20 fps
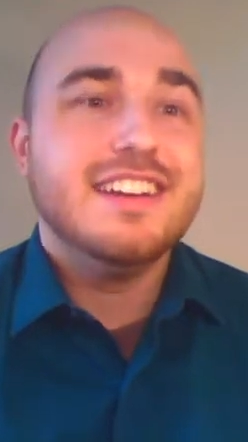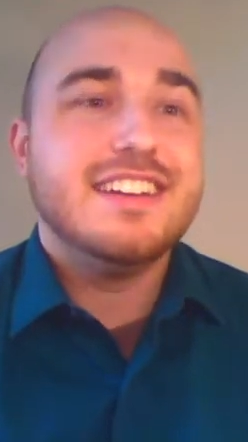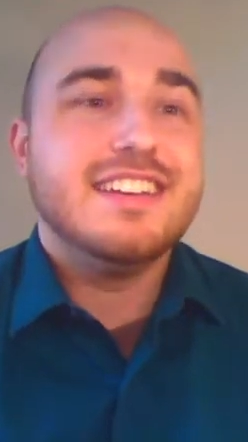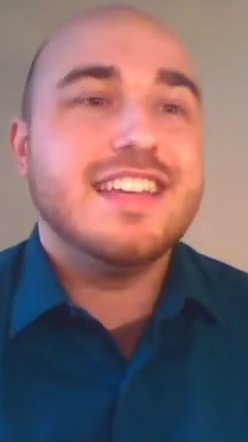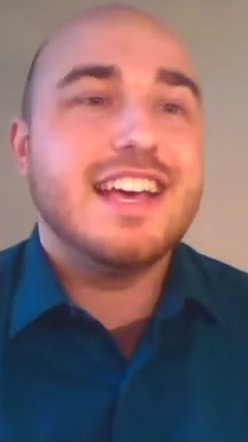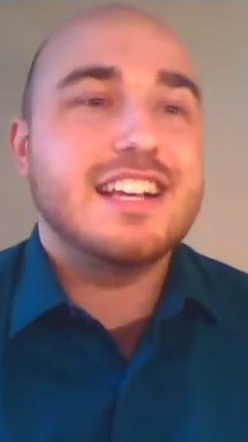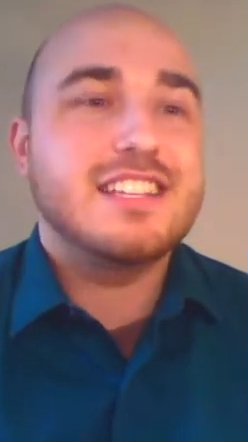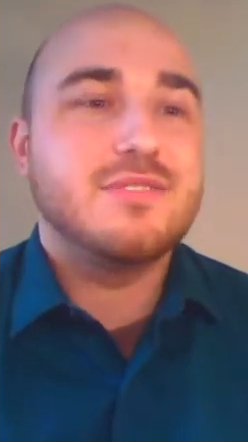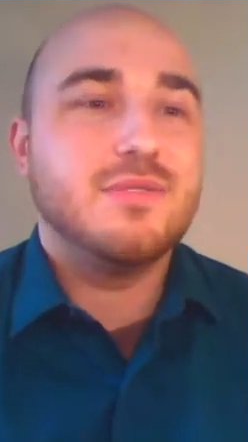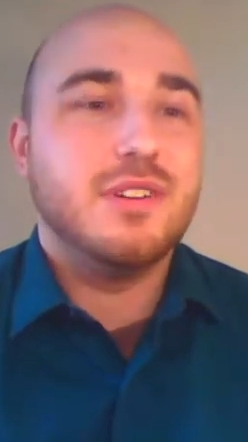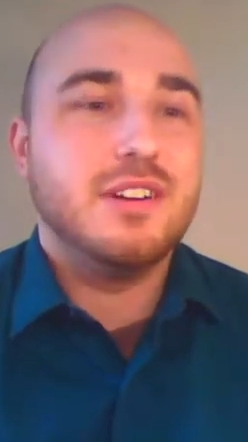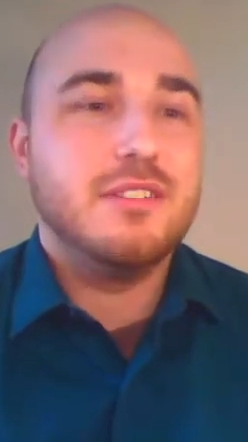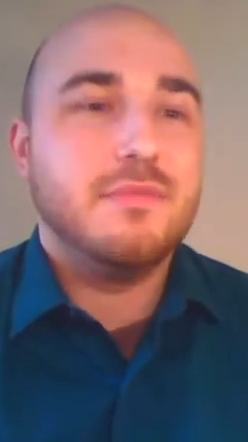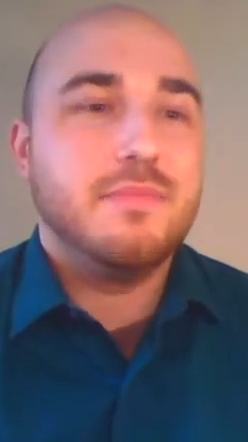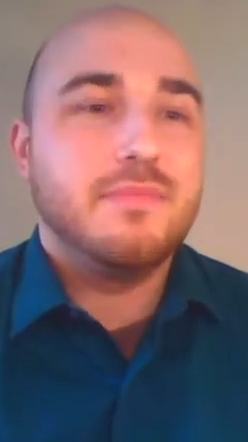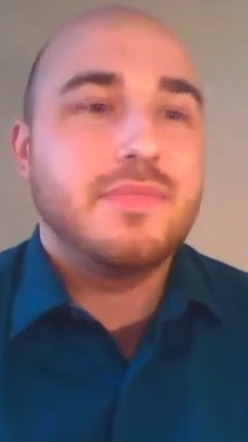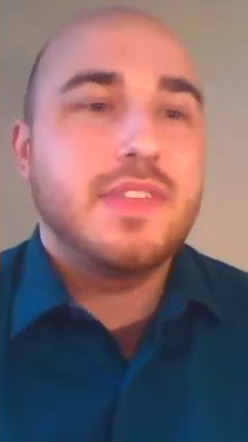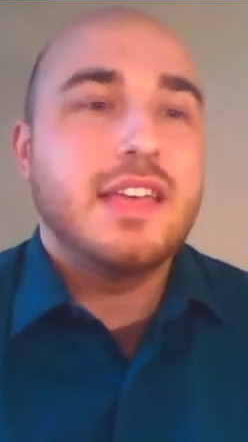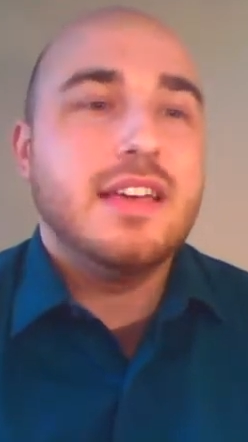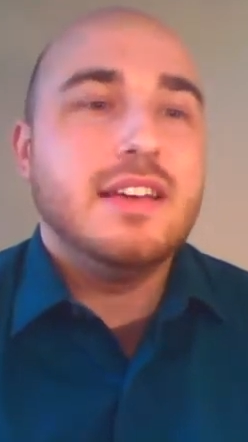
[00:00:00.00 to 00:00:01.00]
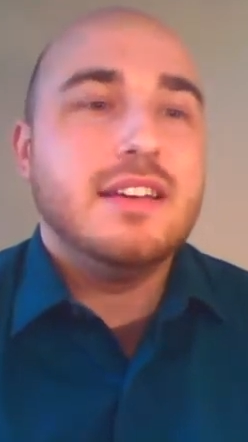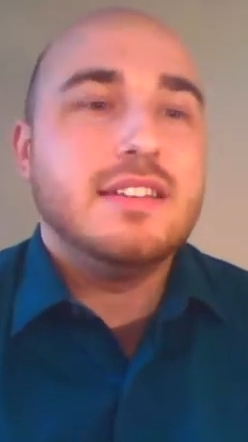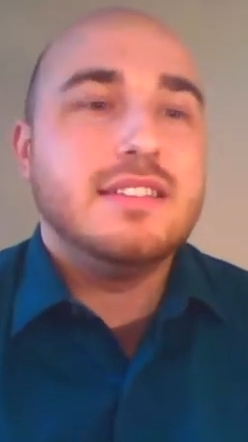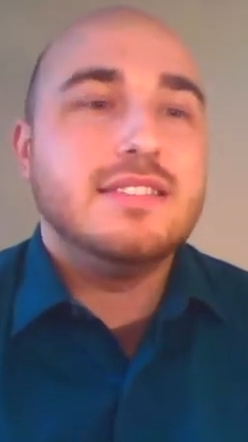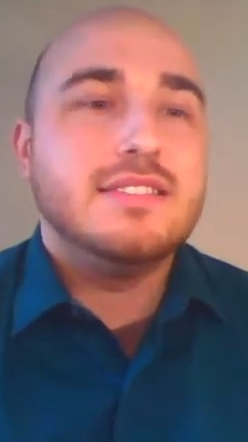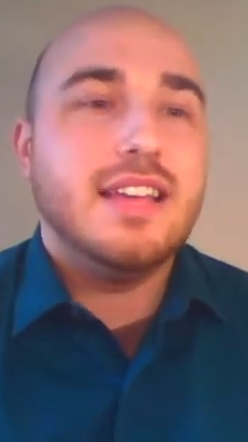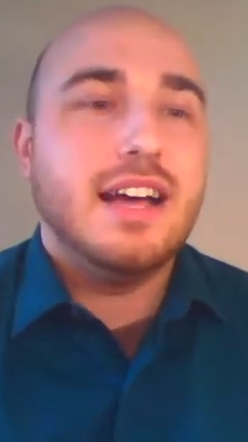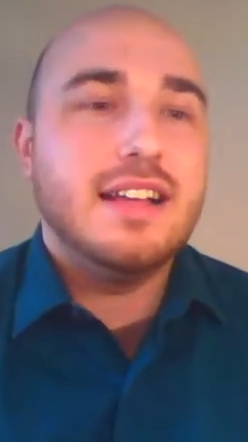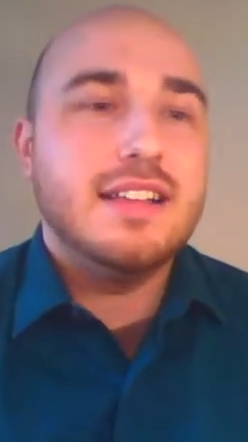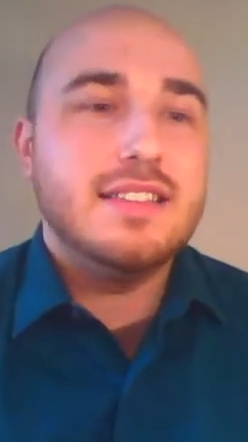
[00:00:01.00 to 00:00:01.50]
Next one.
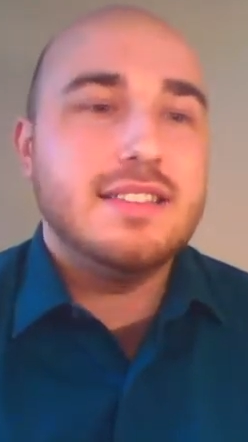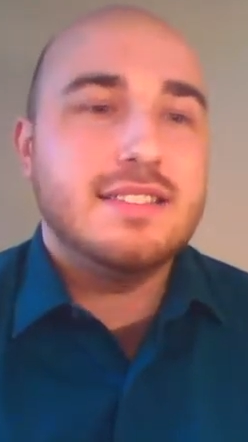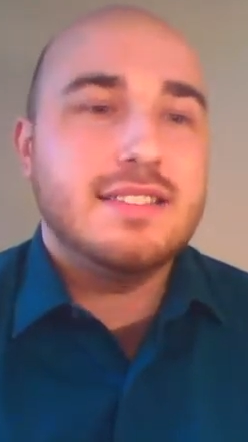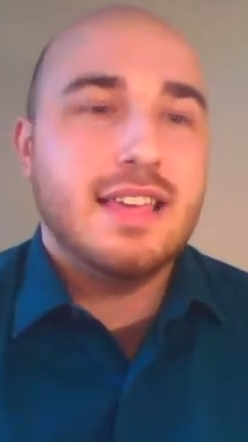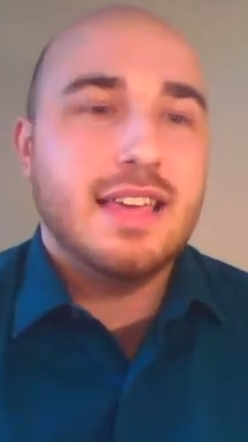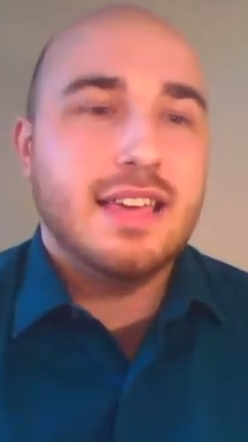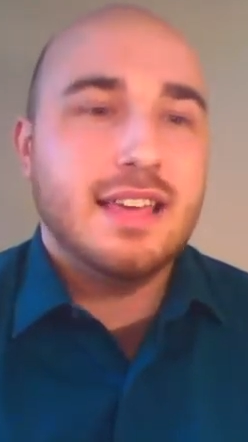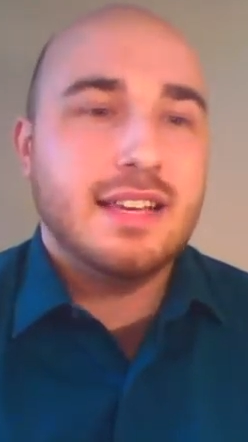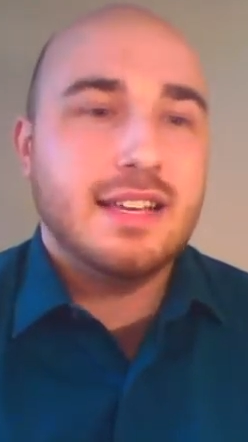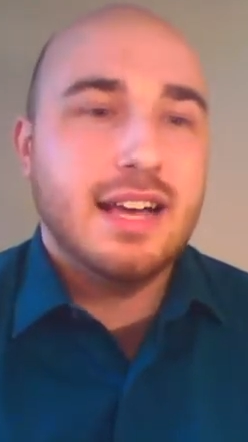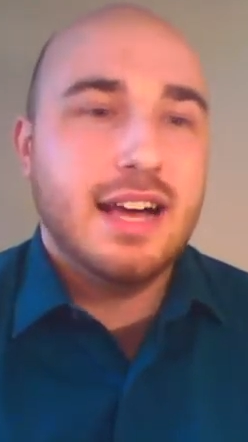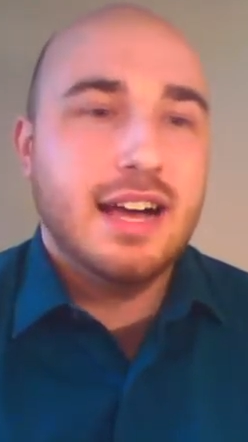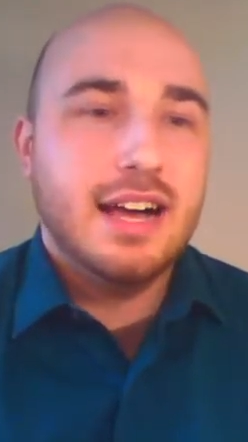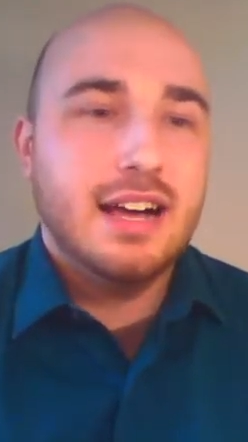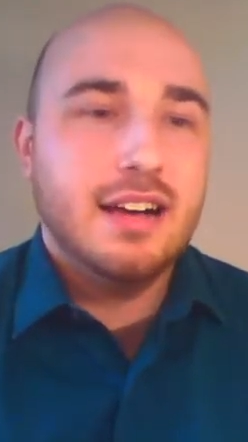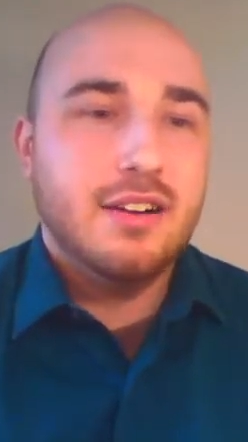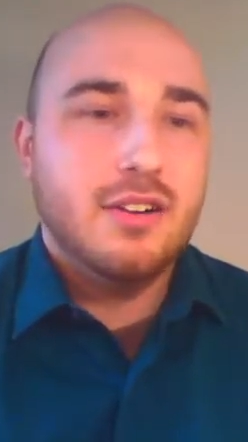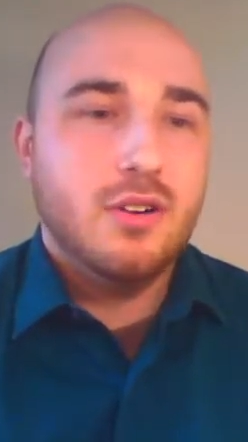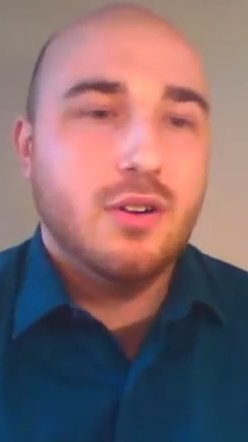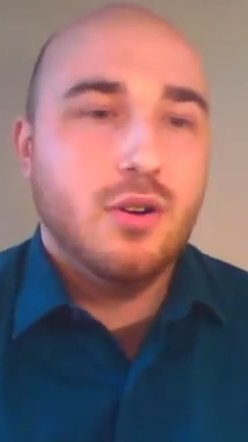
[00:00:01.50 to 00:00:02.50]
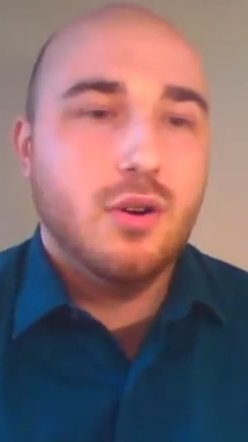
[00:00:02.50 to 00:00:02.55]
Dansei ga